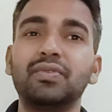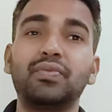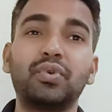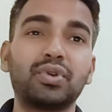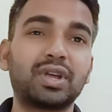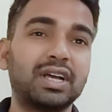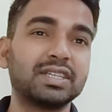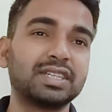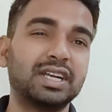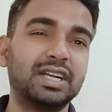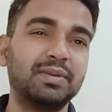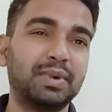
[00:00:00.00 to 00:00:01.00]
forecast
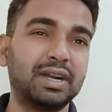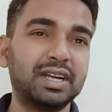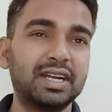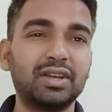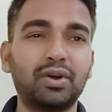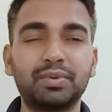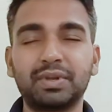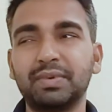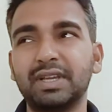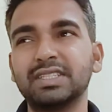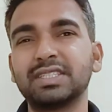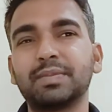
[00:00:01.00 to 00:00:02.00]
and demand and
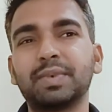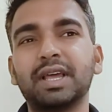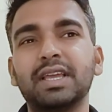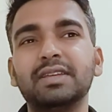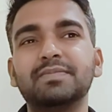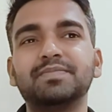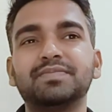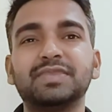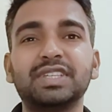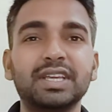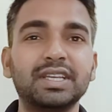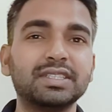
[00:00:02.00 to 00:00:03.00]
optimize supply
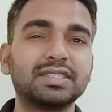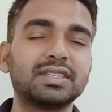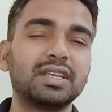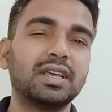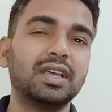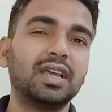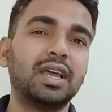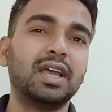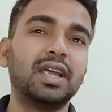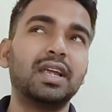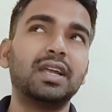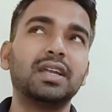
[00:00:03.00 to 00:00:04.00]
chains.
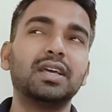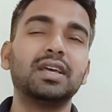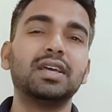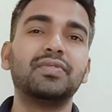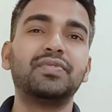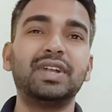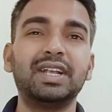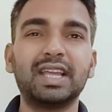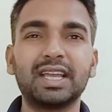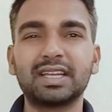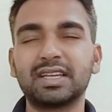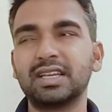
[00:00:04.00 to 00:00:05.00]
And
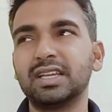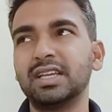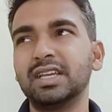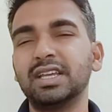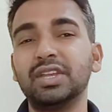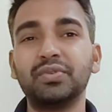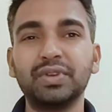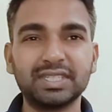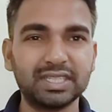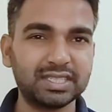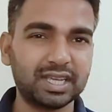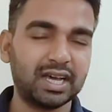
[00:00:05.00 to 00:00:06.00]
fintech
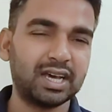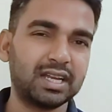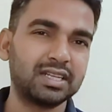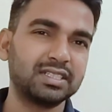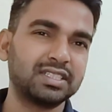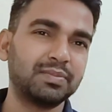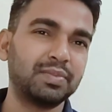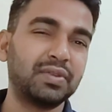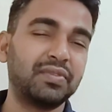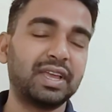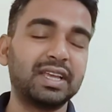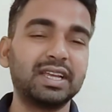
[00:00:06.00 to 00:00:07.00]
innovations are
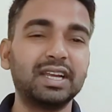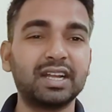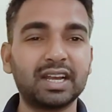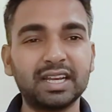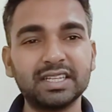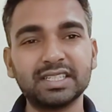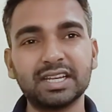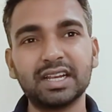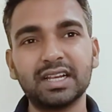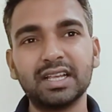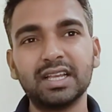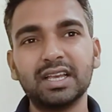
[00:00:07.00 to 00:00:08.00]
simplifying
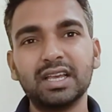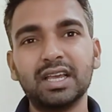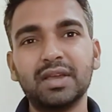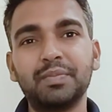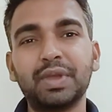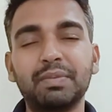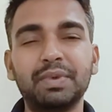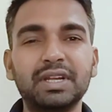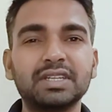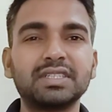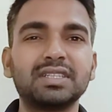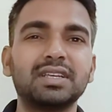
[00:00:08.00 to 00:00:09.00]
international
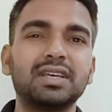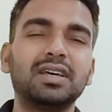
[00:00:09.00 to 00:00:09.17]
payments.